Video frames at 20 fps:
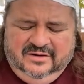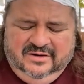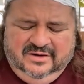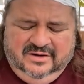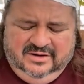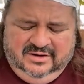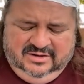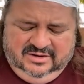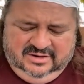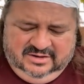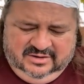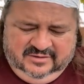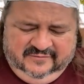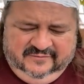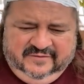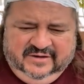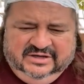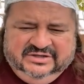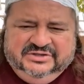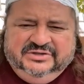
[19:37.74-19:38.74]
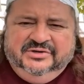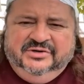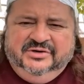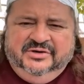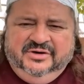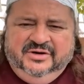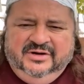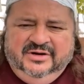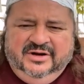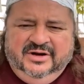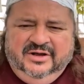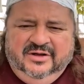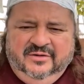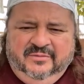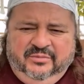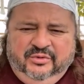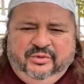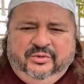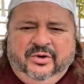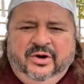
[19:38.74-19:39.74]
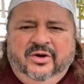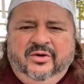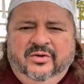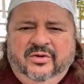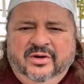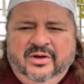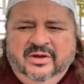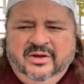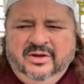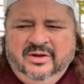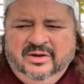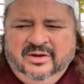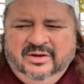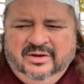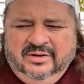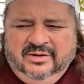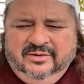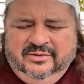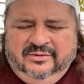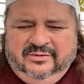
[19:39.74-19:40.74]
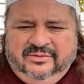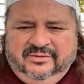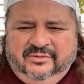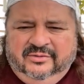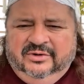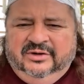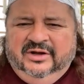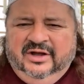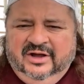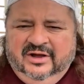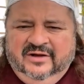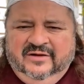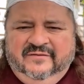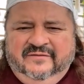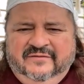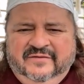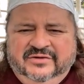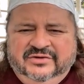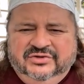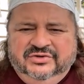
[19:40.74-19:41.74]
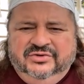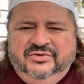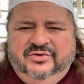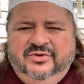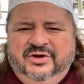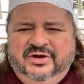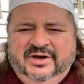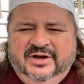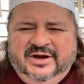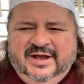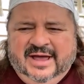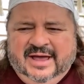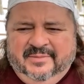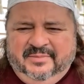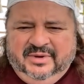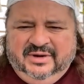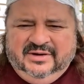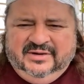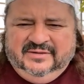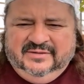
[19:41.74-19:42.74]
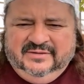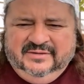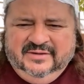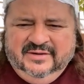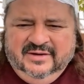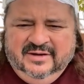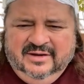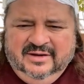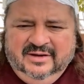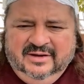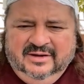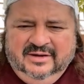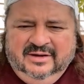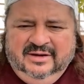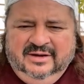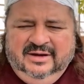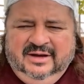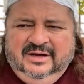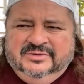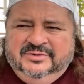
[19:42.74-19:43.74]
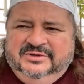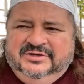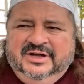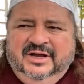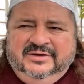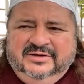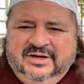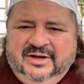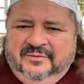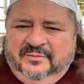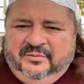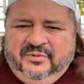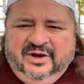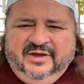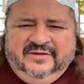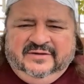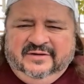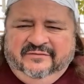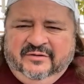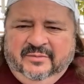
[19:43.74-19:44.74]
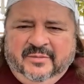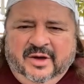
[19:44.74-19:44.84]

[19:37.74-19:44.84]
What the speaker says: foster and help grow through love and joy and happiness. As we take deep breaths every moment,